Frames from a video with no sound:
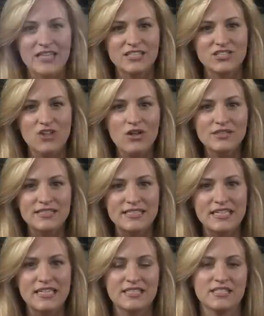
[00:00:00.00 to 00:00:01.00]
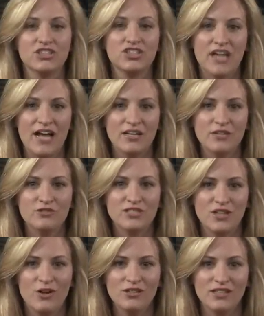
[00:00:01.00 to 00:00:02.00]
The Salton Sea is a shallow
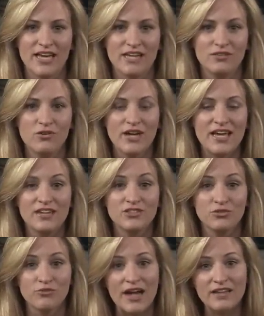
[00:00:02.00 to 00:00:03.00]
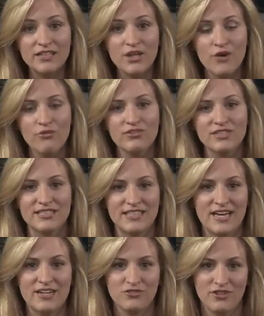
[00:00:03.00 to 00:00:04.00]
salt lake located directly over the
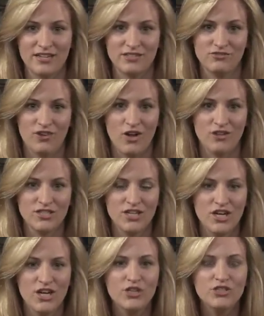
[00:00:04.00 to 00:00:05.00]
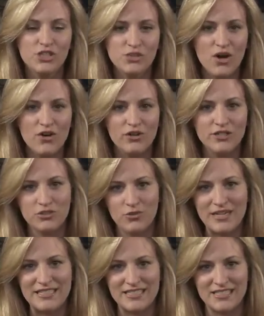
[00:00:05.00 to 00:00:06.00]
San Andreas Fault,
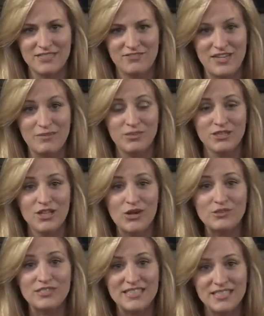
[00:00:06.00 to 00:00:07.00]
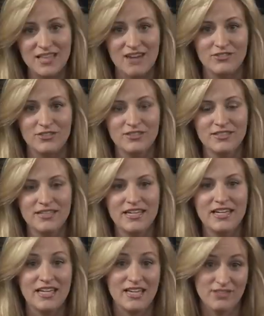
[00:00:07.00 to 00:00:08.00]
226 feet below sea level.
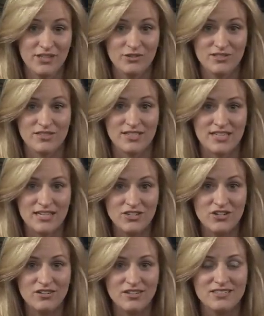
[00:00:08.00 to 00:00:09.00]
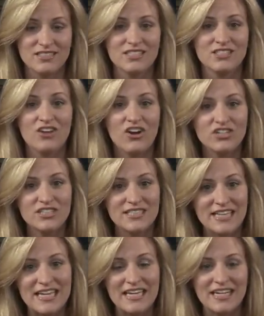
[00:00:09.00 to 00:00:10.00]
Even though it's in the desert, it's the largest
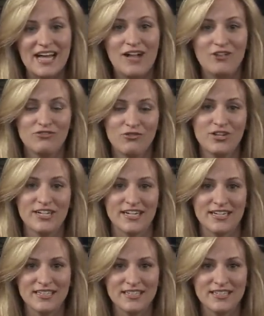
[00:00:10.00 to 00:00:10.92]
lake in California.